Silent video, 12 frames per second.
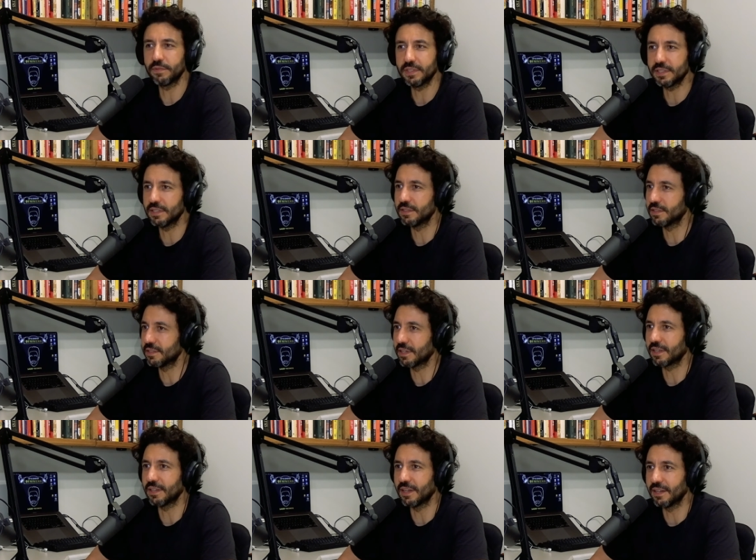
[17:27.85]
to visit and just
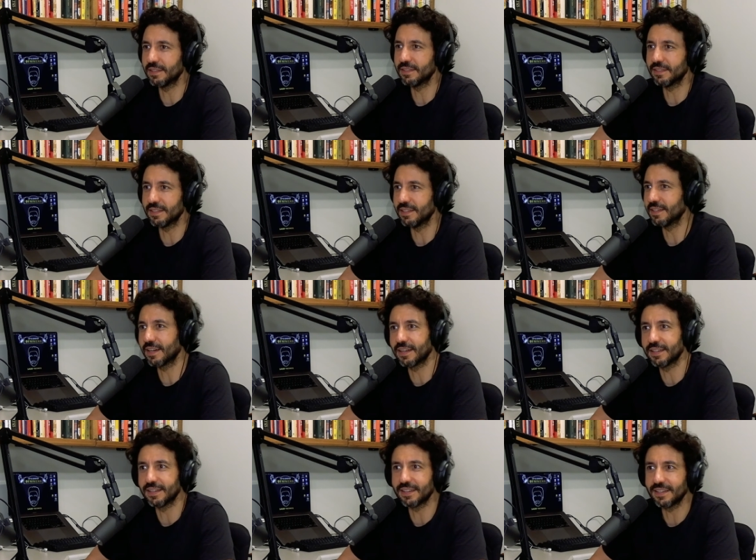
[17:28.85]
check it out and see kind
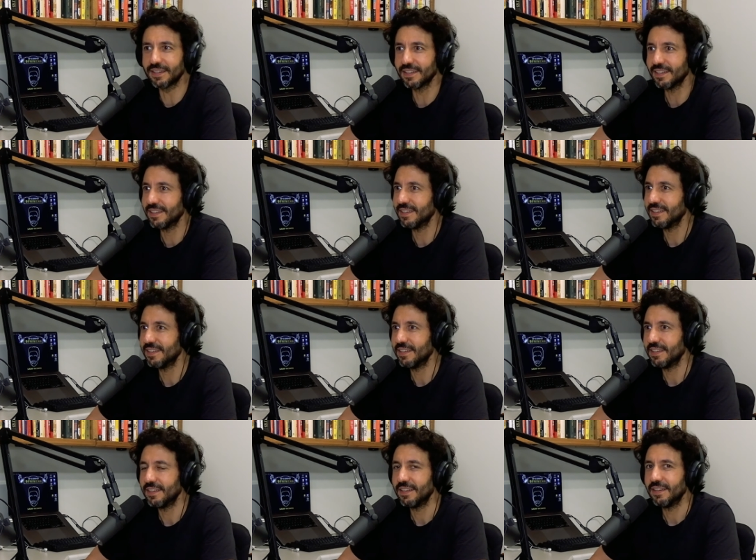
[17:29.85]
of like. How long were you there
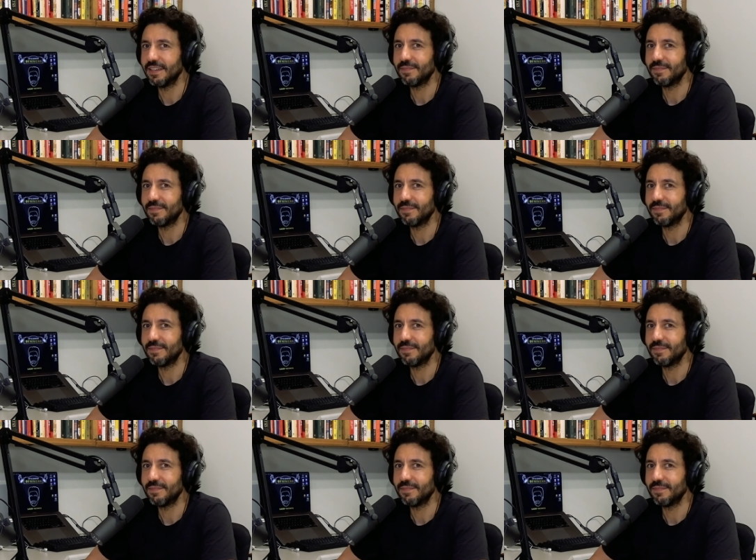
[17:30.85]
for?